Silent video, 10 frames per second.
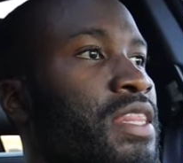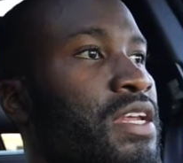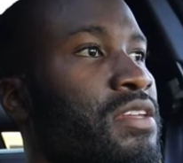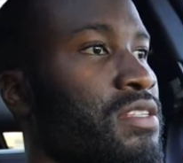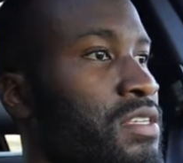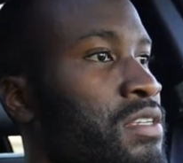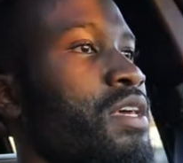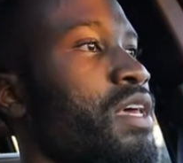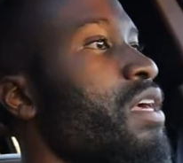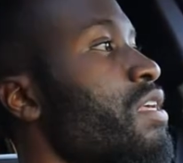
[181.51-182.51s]
that it doesn't
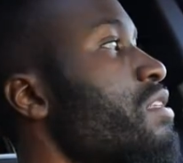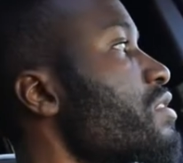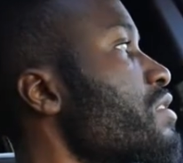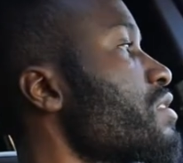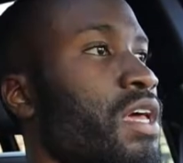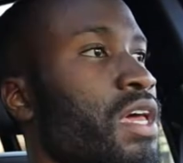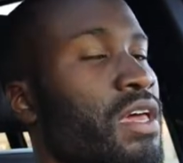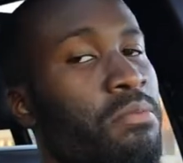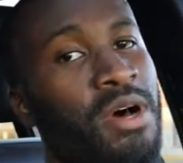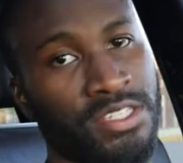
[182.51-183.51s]
is
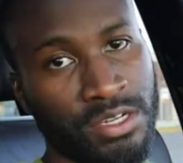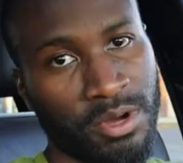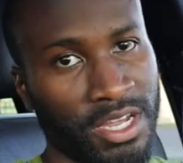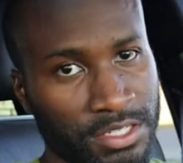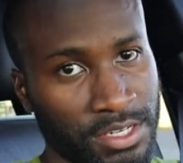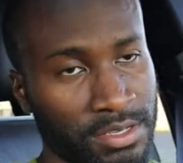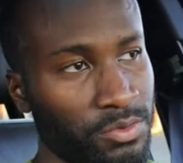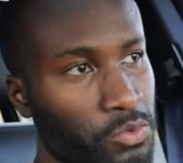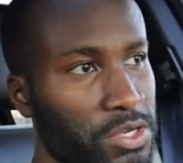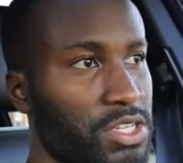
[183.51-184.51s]
a Machi Machi,
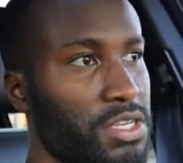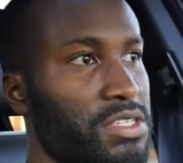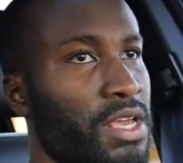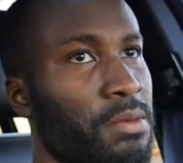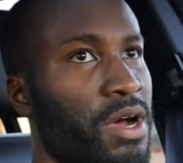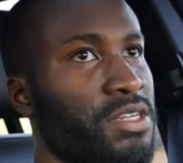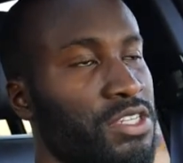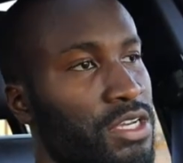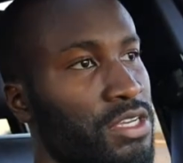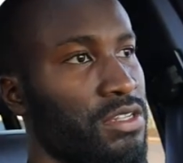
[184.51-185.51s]
which is a
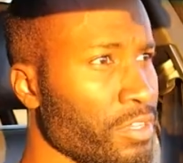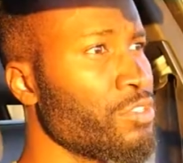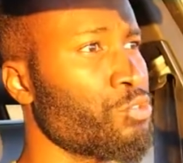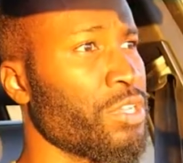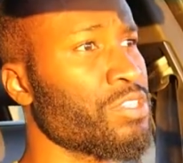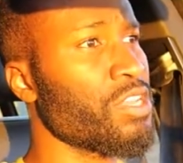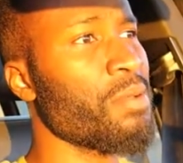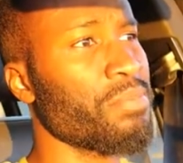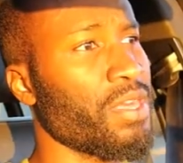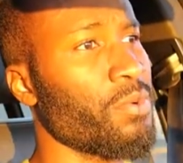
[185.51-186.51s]
matcha drink
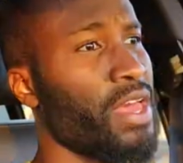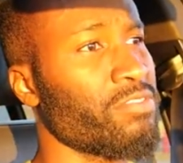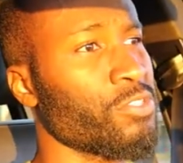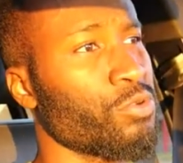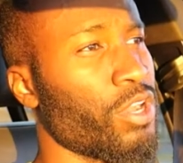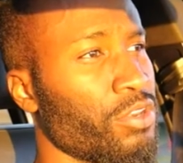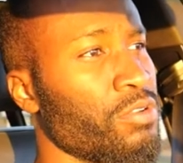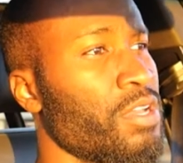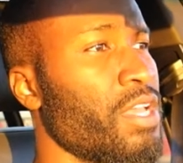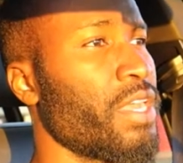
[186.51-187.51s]
shop that we have in Toronto,
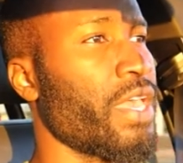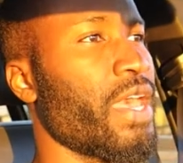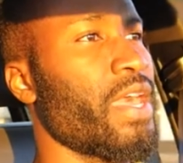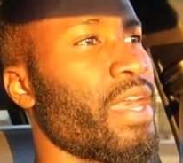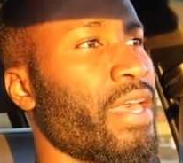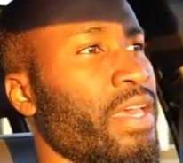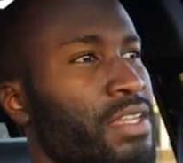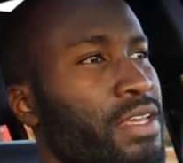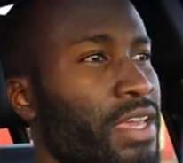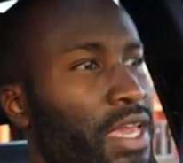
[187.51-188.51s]

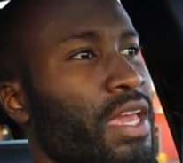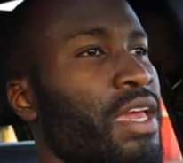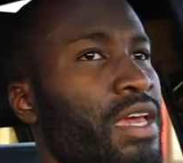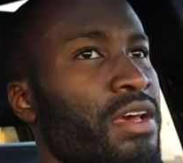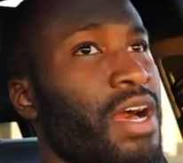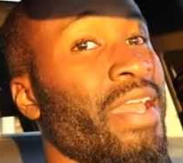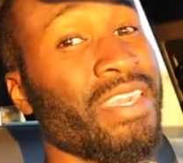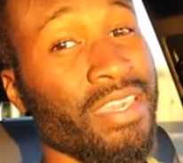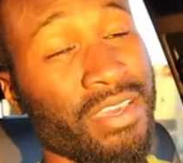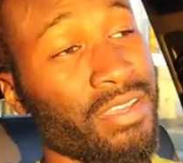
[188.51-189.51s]
and a
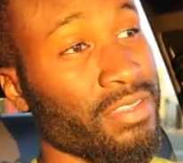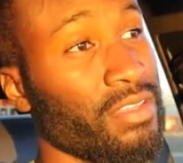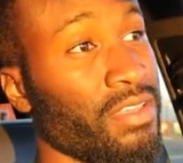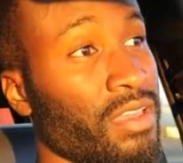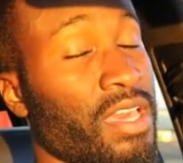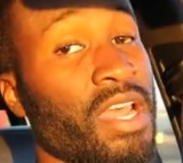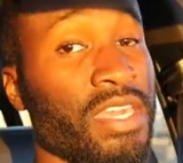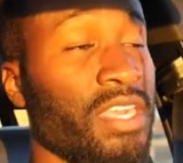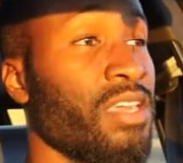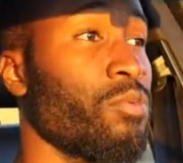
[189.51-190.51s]
IKEA. An
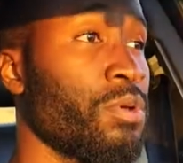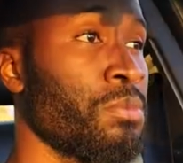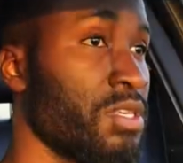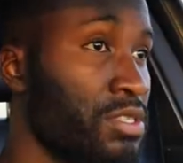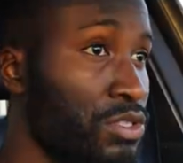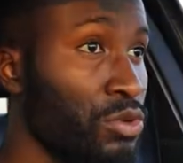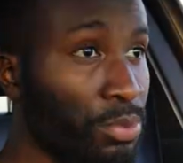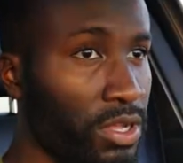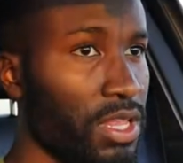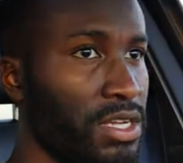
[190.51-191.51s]
IKEA would be
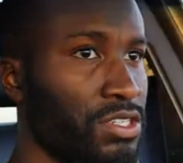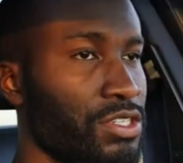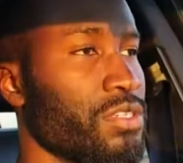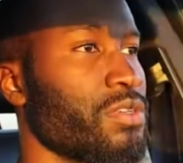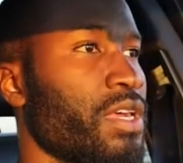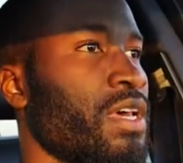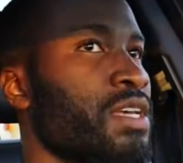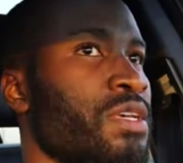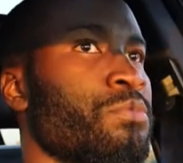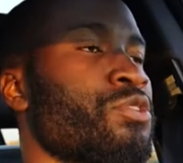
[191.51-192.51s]
super clutch
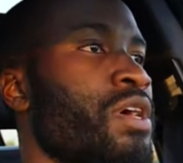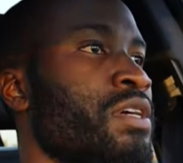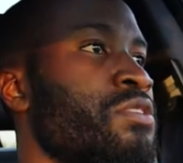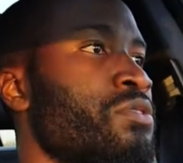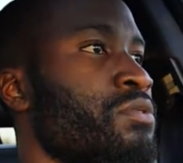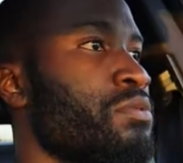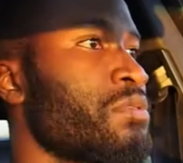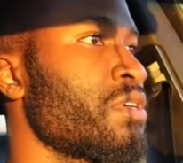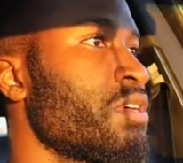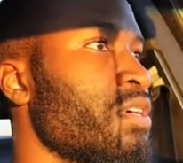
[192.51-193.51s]
as I'm trying
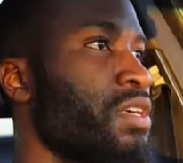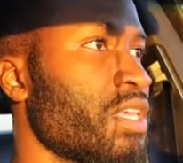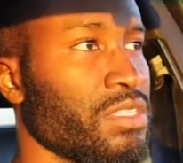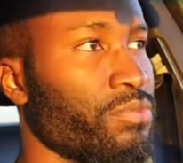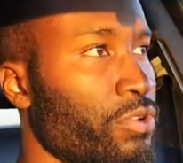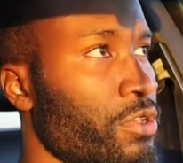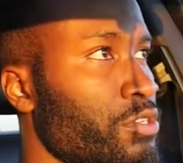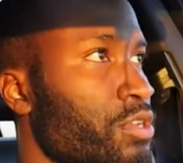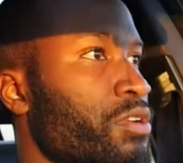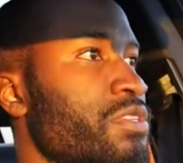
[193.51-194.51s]
to get some
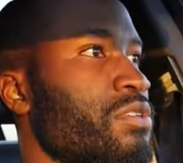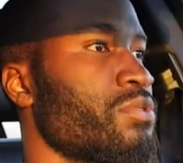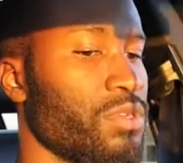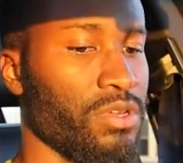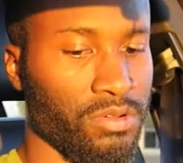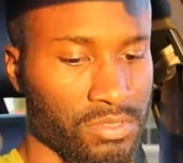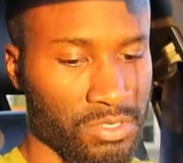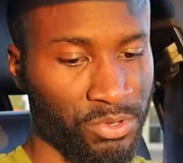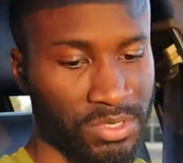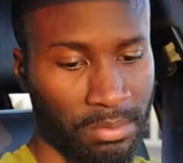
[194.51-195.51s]
furniture to, you know,
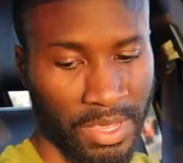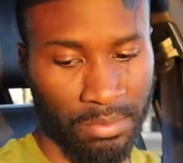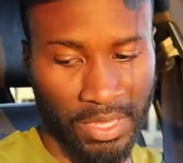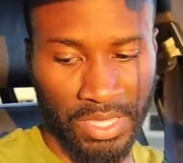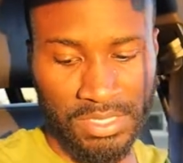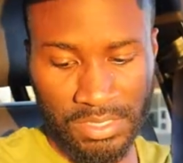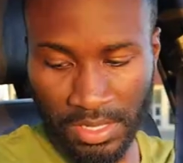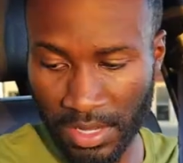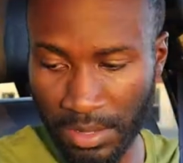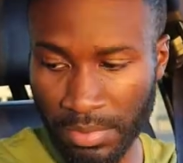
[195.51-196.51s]
spruce up my place.
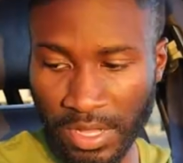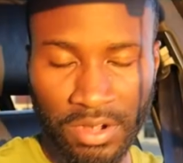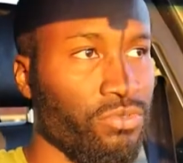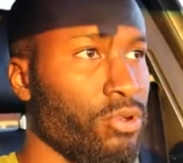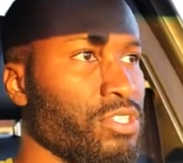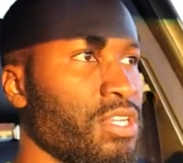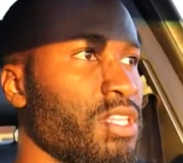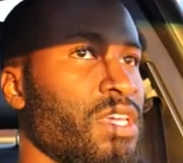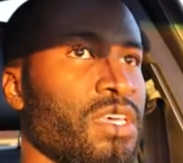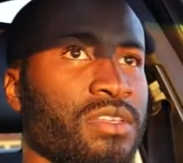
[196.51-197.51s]
But
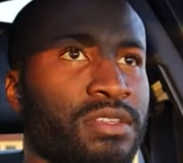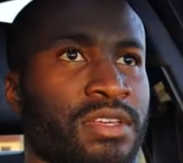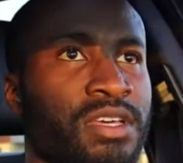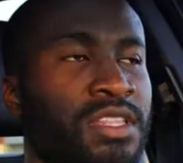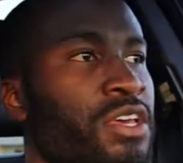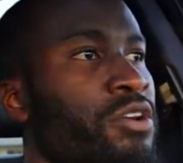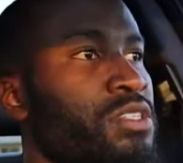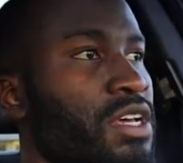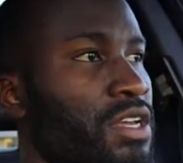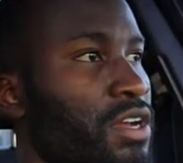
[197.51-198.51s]
unfortunately, there
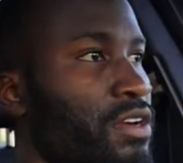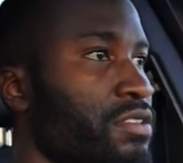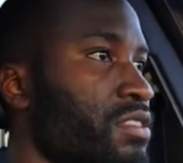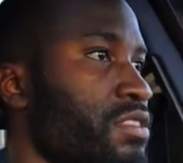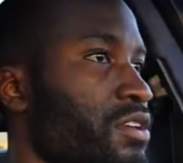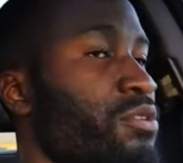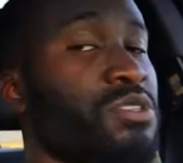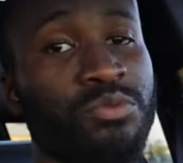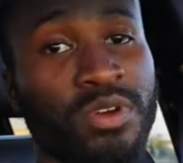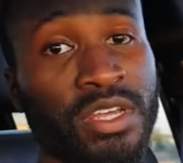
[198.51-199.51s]
is none here. The
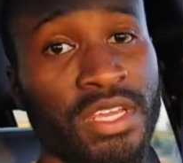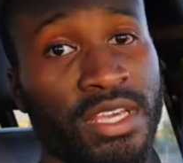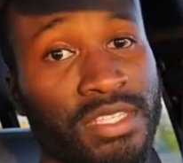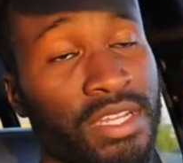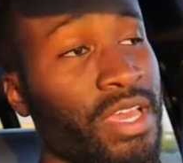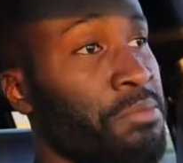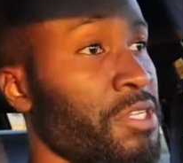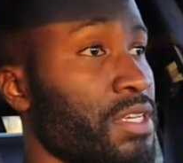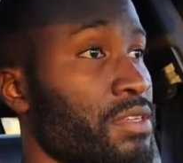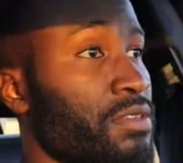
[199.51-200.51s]
closest one is in
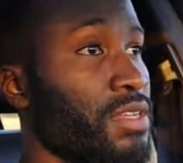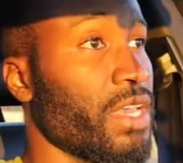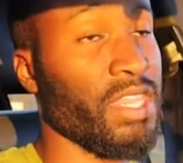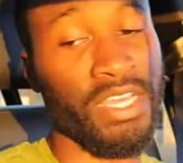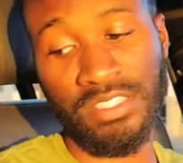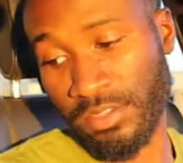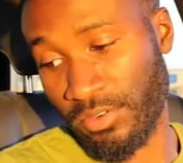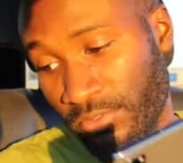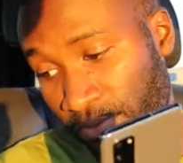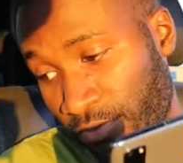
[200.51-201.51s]
Edmonton, and that's
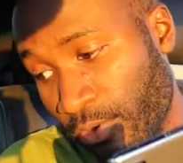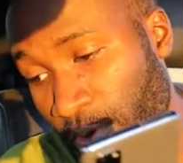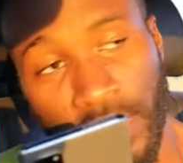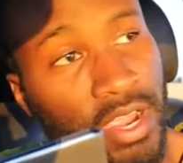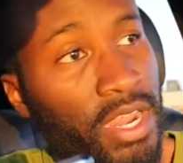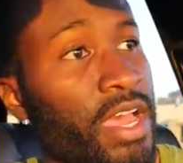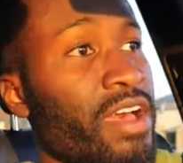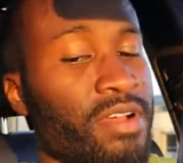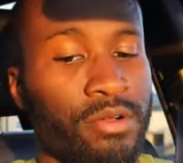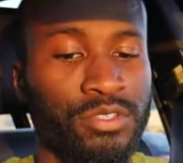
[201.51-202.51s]
four and a
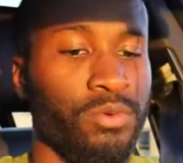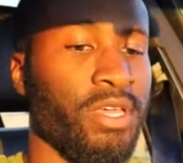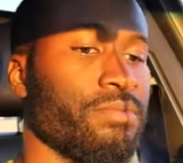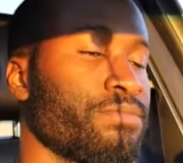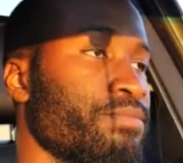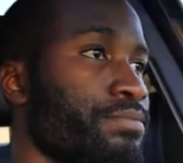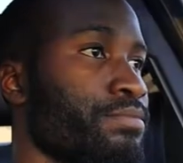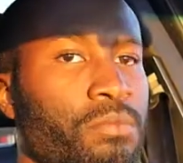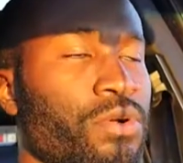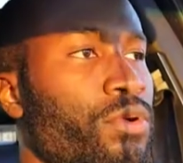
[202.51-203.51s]
half hours away.
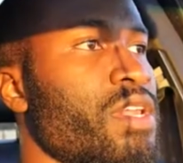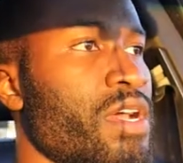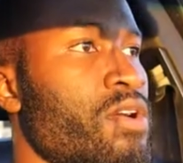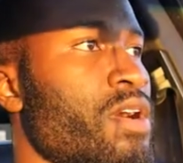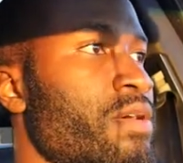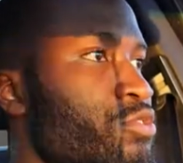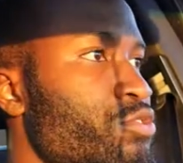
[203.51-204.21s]
But right now I'm